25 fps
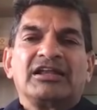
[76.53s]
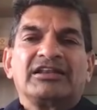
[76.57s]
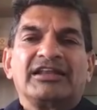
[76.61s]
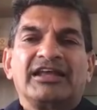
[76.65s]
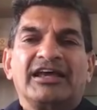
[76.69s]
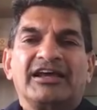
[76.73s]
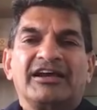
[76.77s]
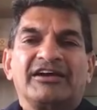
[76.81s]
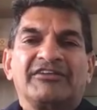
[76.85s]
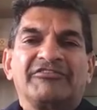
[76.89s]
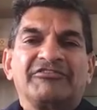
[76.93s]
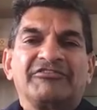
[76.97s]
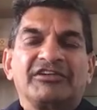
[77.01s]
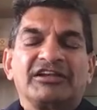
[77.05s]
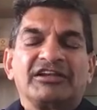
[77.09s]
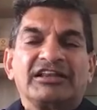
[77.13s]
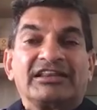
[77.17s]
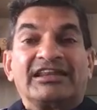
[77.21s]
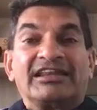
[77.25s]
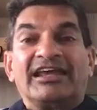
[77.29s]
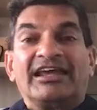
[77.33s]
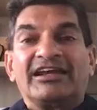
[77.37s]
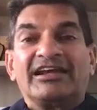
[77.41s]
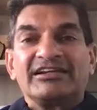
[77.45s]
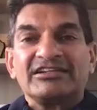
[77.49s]
Their
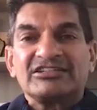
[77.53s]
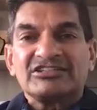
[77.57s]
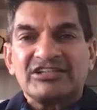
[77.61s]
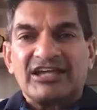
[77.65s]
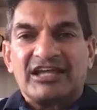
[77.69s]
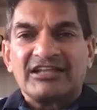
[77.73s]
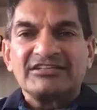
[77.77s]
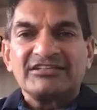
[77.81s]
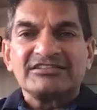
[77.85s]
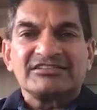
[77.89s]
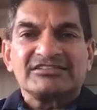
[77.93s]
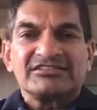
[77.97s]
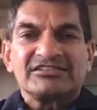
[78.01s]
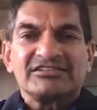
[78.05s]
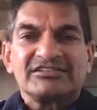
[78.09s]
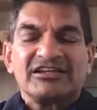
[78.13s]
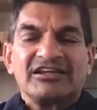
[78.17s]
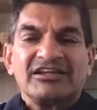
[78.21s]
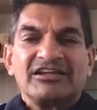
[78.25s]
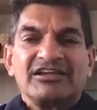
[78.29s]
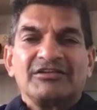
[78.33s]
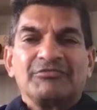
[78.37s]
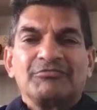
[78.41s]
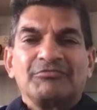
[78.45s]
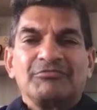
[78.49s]

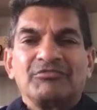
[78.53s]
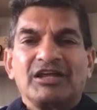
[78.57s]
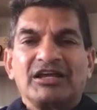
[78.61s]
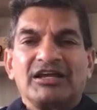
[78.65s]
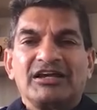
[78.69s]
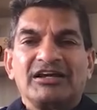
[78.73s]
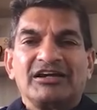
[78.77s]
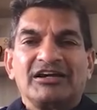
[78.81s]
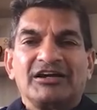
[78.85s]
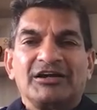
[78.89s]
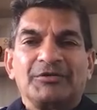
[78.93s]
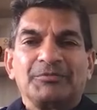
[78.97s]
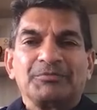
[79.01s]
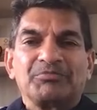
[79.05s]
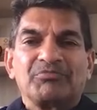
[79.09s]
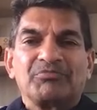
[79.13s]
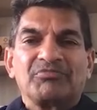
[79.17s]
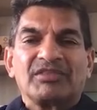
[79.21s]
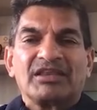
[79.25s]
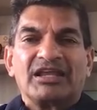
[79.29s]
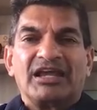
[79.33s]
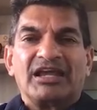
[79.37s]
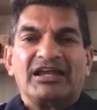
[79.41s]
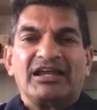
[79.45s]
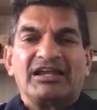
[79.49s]
sons
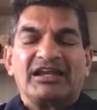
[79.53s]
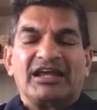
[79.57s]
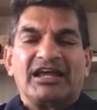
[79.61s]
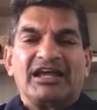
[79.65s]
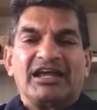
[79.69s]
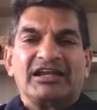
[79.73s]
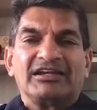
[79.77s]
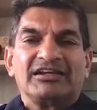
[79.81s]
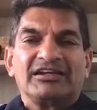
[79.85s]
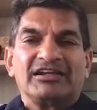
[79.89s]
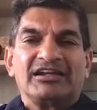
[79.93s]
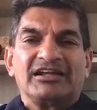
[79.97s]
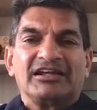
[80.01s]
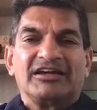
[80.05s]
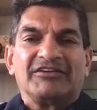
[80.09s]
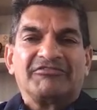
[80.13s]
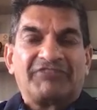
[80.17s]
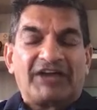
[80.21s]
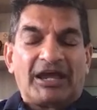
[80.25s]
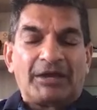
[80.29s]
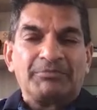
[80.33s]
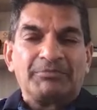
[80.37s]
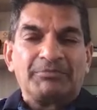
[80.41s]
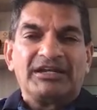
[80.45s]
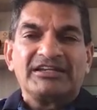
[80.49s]
and
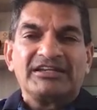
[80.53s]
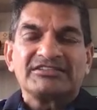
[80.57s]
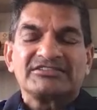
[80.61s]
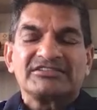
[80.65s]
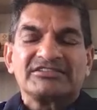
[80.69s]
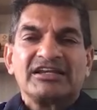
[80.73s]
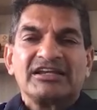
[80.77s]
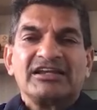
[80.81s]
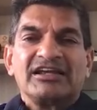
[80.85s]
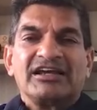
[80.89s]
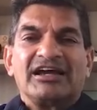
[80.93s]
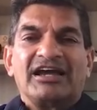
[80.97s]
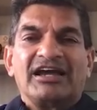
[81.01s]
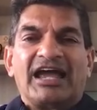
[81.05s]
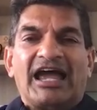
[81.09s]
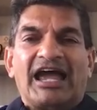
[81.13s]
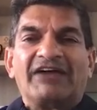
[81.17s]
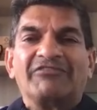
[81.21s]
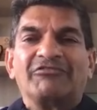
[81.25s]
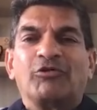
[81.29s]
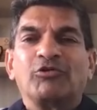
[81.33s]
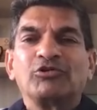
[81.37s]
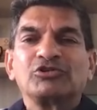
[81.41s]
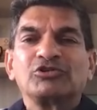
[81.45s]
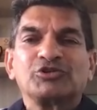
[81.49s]
families
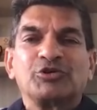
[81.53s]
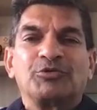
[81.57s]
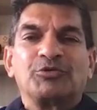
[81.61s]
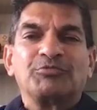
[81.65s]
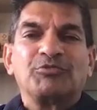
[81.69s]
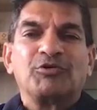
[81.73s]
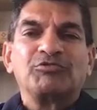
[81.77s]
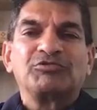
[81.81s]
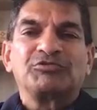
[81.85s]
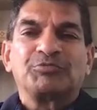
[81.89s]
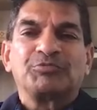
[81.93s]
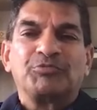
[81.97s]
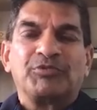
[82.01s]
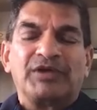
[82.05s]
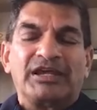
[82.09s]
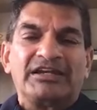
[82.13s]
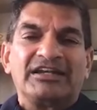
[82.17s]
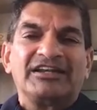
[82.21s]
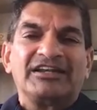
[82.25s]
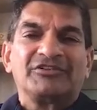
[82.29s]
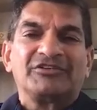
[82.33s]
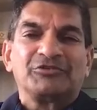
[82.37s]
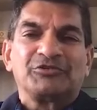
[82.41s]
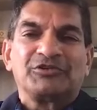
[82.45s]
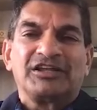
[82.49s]
have also moved
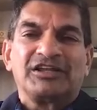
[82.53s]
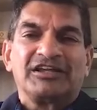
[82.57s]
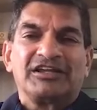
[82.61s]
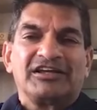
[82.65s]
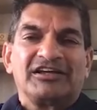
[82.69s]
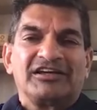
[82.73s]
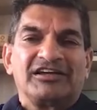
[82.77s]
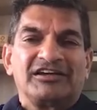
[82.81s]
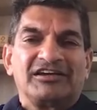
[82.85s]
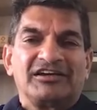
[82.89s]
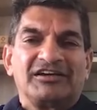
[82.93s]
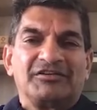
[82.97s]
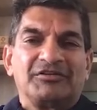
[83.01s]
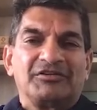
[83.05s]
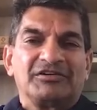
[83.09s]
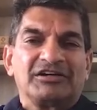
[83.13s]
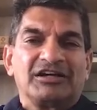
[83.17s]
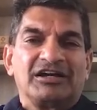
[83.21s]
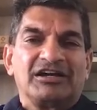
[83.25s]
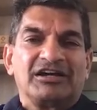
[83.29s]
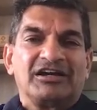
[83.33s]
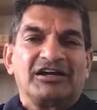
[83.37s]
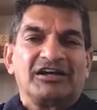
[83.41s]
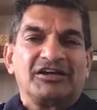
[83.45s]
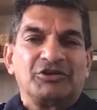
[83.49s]
mainly to
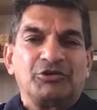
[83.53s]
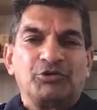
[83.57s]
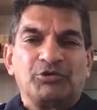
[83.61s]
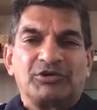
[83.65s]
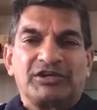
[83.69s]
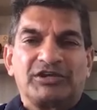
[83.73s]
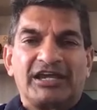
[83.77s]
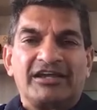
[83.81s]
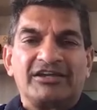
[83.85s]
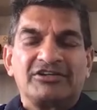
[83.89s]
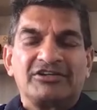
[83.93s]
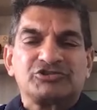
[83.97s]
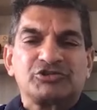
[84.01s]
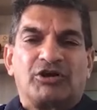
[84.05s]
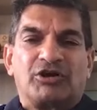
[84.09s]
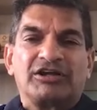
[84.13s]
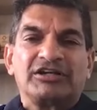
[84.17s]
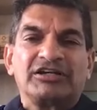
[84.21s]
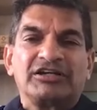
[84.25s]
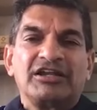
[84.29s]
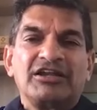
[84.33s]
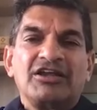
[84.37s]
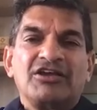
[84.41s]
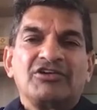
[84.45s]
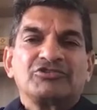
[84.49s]
the UK and so
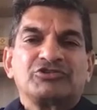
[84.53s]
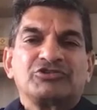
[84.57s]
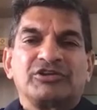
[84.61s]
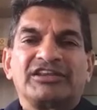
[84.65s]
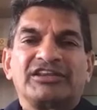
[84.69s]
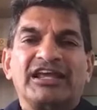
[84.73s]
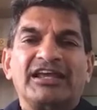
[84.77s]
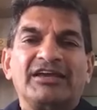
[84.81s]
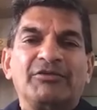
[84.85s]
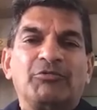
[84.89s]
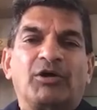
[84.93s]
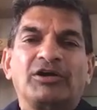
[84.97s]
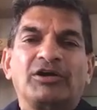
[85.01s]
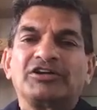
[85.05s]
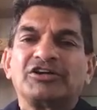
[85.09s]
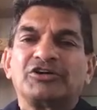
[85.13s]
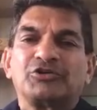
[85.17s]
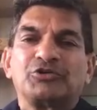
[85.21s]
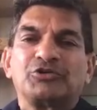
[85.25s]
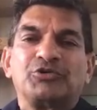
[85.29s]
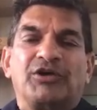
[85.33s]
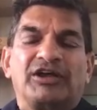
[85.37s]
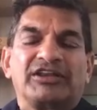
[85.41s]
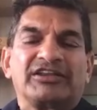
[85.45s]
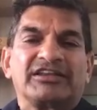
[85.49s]
on. So they
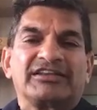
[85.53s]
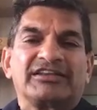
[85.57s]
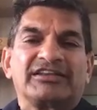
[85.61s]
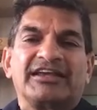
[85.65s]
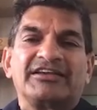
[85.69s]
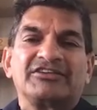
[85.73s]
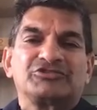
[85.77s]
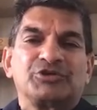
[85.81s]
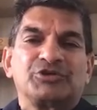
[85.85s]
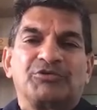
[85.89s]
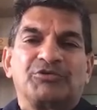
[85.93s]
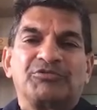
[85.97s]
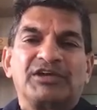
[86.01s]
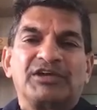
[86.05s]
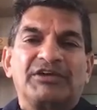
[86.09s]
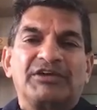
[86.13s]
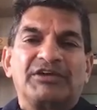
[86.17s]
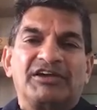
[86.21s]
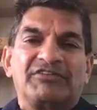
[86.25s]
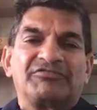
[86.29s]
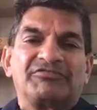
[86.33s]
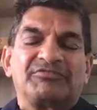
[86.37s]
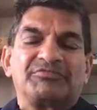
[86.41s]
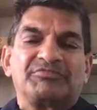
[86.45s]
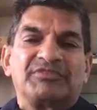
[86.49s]
wanted to do other things. So
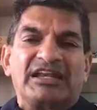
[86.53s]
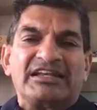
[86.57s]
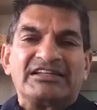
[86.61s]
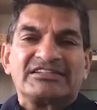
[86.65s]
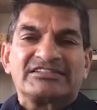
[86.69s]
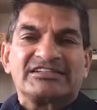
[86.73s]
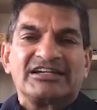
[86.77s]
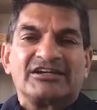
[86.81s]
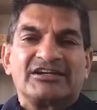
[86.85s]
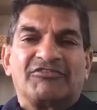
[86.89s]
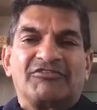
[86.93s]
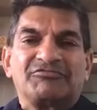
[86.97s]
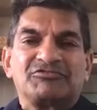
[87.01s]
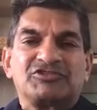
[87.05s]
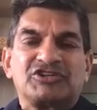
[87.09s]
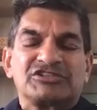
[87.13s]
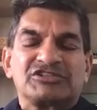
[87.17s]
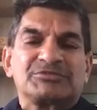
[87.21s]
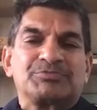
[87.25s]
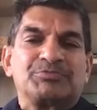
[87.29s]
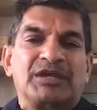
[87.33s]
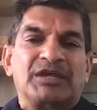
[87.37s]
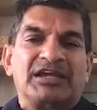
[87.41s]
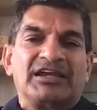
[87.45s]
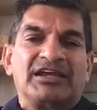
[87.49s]
we've instead of
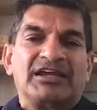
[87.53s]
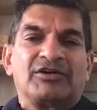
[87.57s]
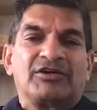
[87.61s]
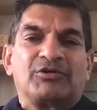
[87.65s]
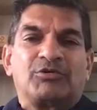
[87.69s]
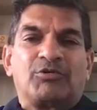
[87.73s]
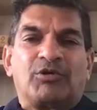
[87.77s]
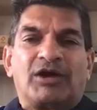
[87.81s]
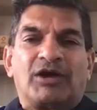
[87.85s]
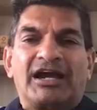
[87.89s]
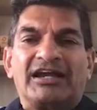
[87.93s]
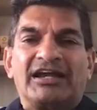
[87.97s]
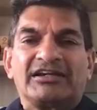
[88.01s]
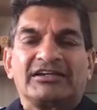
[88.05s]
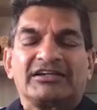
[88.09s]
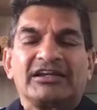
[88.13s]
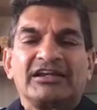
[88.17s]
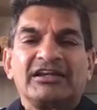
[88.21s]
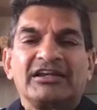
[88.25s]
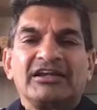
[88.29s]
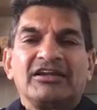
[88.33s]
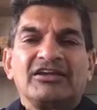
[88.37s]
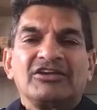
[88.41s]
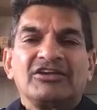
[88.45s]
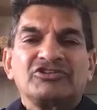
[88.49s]
just being
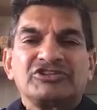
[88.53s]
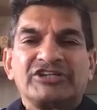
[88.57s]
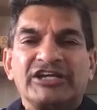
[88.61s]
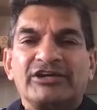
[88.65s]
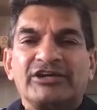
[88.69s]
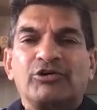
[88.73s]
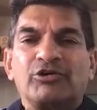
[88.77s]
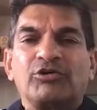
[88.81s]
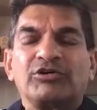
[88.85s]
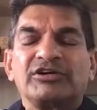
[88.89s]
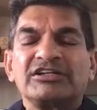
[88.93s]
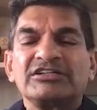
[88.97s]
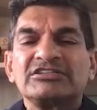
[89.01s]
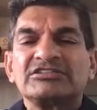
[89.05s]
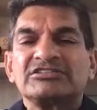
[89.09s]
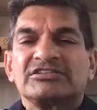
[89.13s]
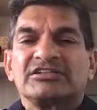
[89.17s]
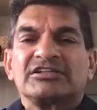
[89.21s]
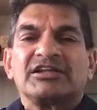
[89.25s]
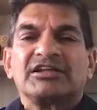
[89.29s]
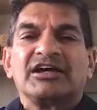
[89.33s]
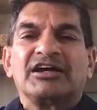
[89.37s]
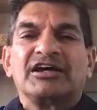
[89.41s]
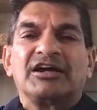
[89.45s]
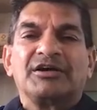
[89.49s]
quiet
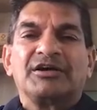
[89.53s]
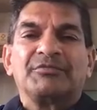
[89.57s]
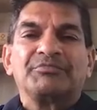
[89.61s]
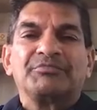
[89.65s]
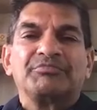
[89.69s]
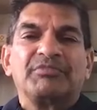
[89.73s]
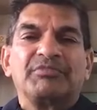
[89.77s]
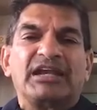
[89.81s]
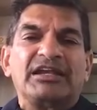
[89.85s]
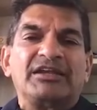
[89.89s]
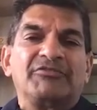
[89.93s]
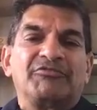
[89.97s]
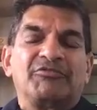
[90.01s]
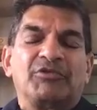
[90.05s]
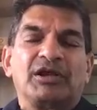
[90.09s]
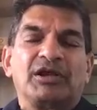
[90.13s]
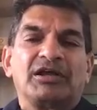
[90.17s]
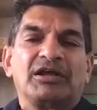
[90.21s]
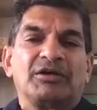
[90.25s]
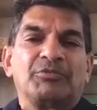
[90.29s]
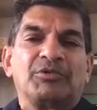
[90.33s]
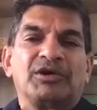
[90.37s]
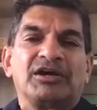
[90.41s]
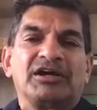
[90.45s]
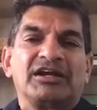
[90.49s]
shareholders, many
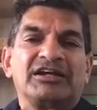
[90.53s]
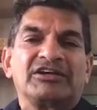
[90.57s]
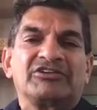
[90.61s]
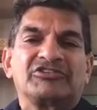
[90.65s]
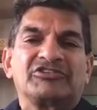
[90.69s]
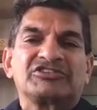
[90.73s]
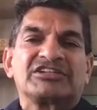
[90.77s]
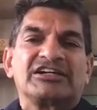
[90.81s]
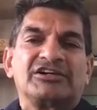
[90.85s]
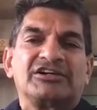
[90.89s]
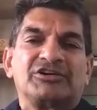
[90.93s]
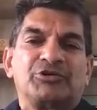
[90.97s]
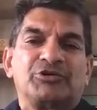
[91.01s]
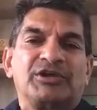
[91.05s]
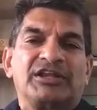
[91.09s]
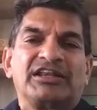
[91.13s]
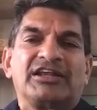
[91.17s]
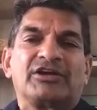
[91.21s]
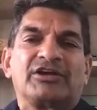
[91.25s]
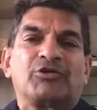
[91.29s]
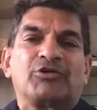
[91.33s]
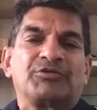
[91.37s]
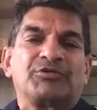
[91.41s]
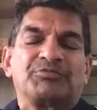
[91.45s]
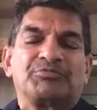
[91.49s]
were interested in
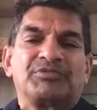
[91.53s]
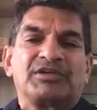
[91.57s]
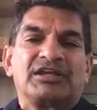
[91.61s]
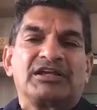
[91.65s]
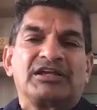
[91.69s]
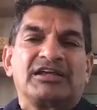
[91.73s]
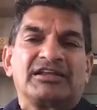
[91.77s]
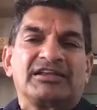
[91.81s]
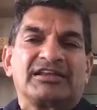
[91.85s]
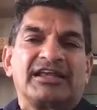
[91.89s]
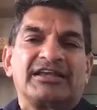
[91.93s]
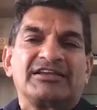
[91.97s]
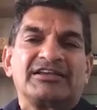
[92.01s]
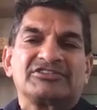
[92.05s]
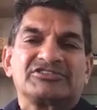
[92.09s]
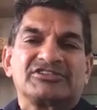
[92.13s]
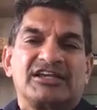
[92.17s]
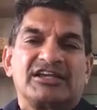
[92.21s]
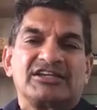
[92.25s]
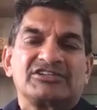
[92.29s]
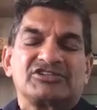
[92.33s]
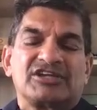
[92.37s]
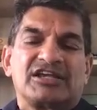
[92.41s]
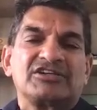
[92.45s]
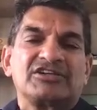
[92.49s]
doing their own
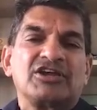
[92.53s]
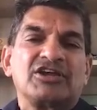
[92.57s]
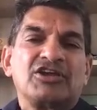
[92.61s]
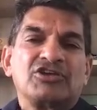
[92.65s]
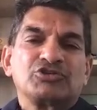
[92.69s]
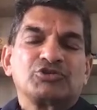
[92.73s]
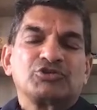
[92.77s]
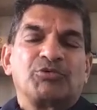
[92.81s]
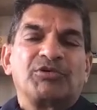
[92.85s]
things as such.